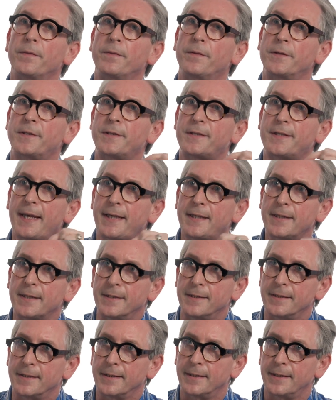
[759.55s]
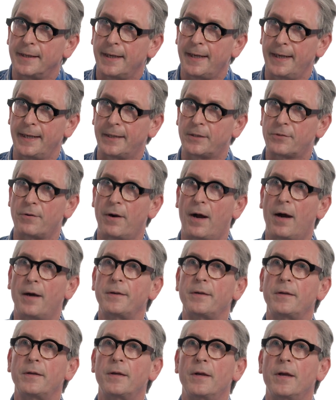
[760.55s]
The second
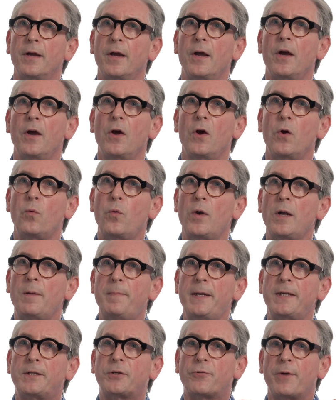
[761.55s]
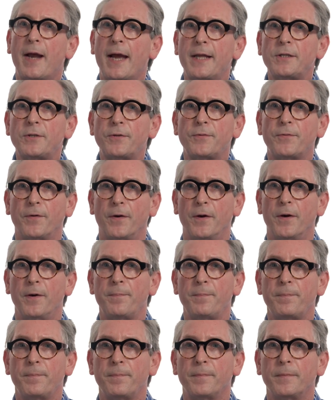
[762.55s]
electron will be transferred
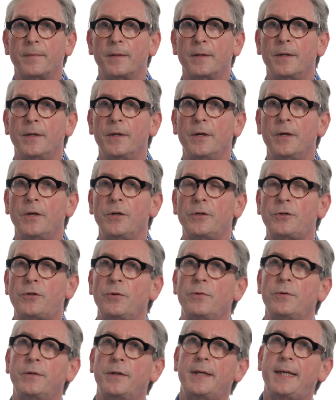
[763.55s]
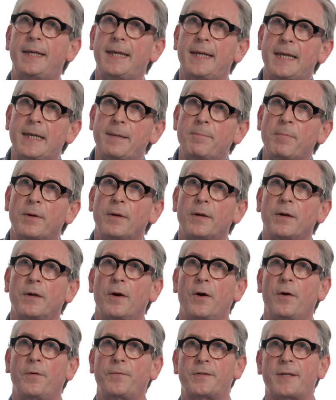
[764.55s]
to the heme
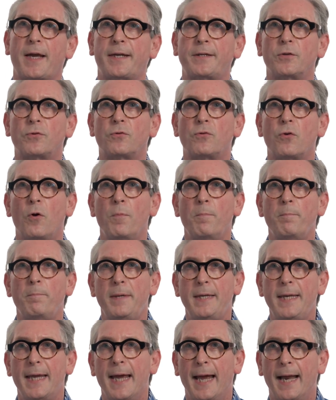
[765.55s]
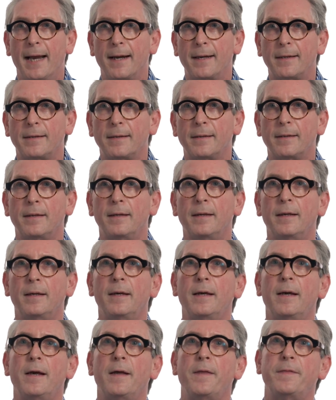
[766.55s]
of cytochrome Bl,
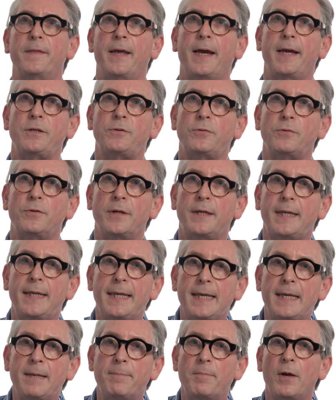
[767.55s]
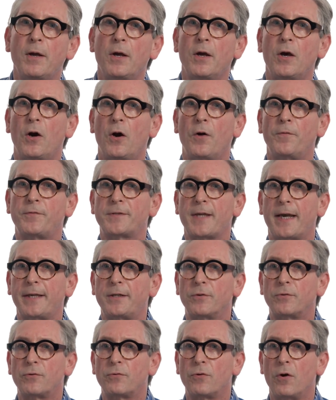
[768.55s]
then to the heme of
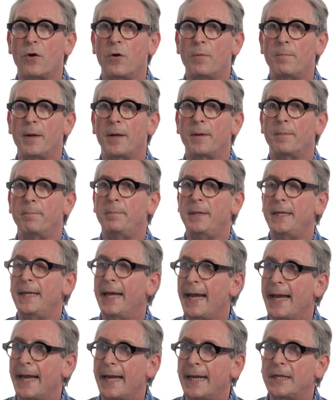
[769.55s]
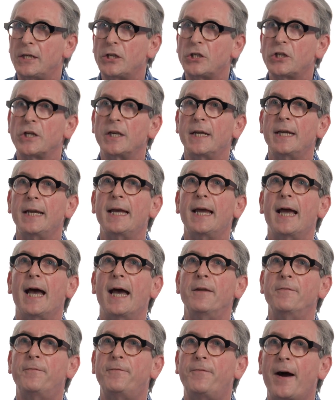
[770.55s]
cytochrome Bh,
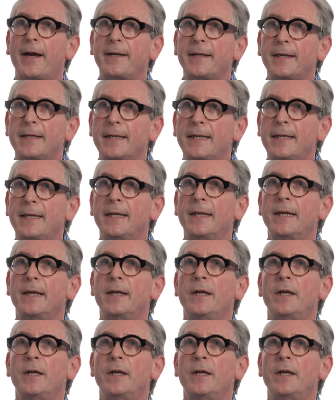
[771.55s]
and finally